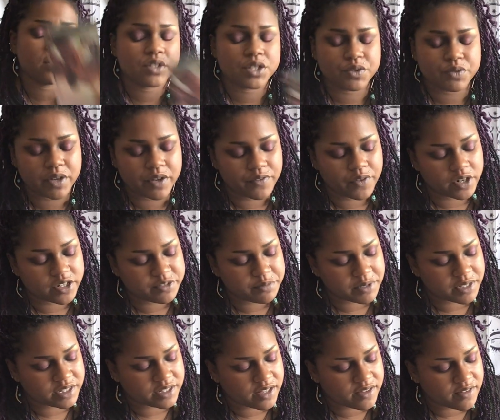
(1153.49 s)
it's in reverse,
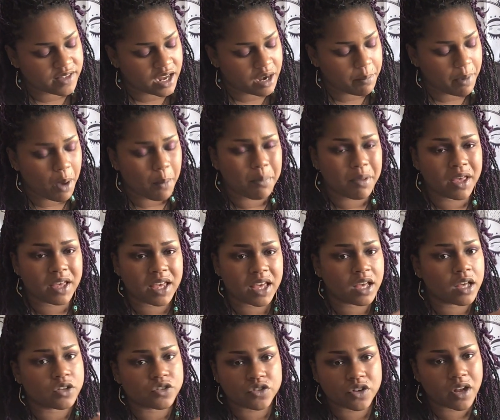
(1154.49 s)
because it's not about
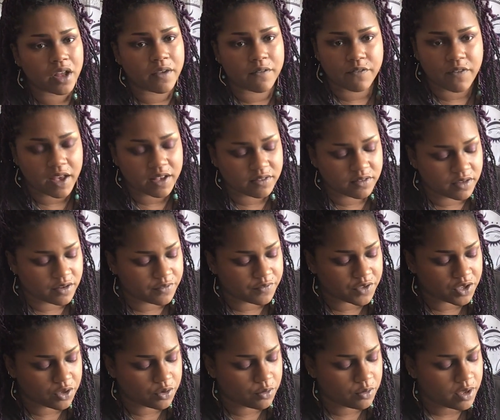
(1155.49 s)
picking a certain facet of
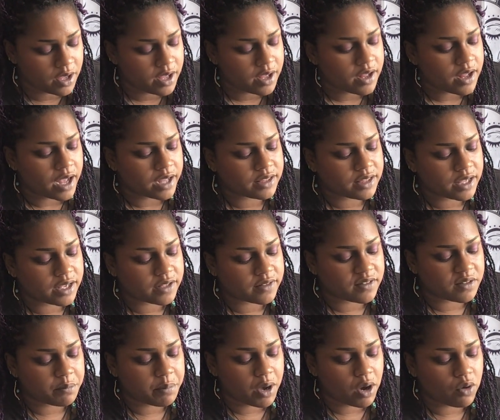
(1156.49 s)
you. I think
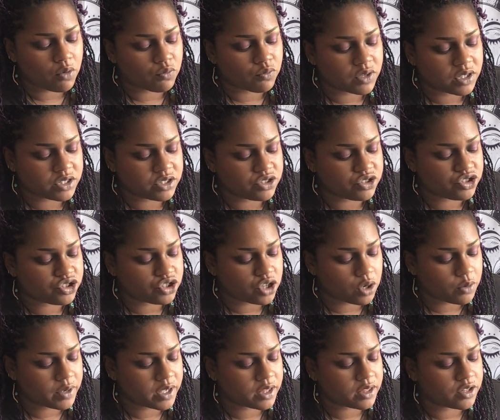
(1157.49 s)
it's about really
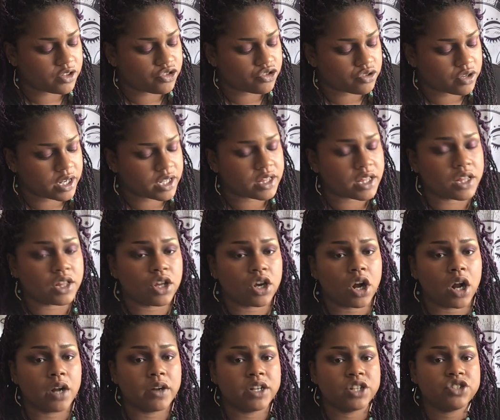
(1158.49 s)
showing the strength and the
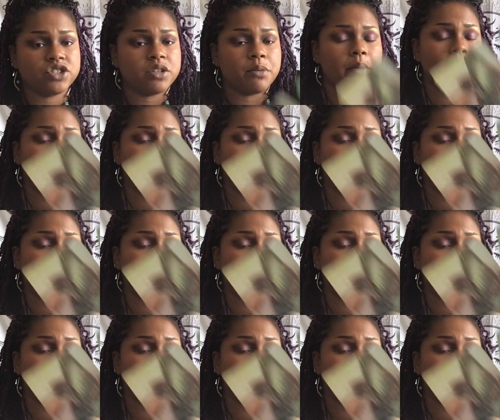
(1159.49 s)
courage to